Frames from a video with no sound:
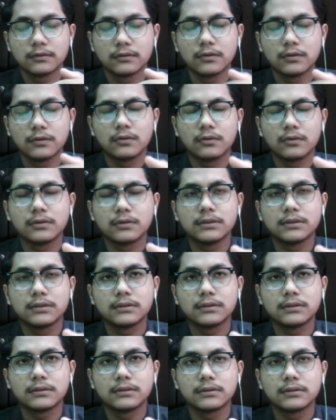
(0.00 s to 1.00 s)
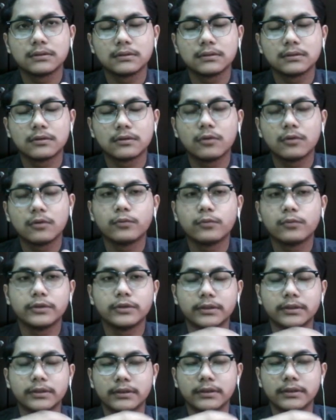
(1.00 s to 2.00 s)
So the
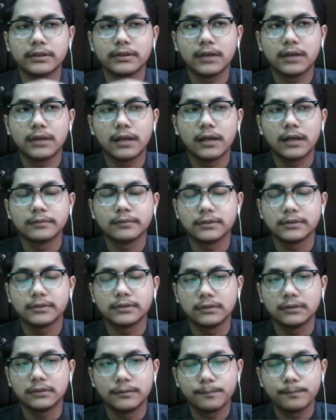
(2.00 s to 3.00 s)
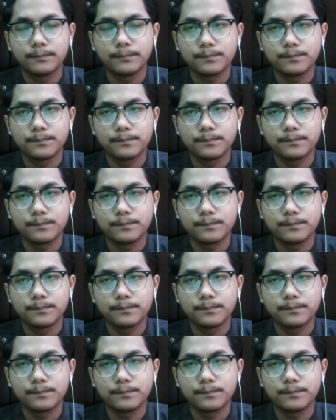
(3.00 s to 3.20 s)
component in the alarm system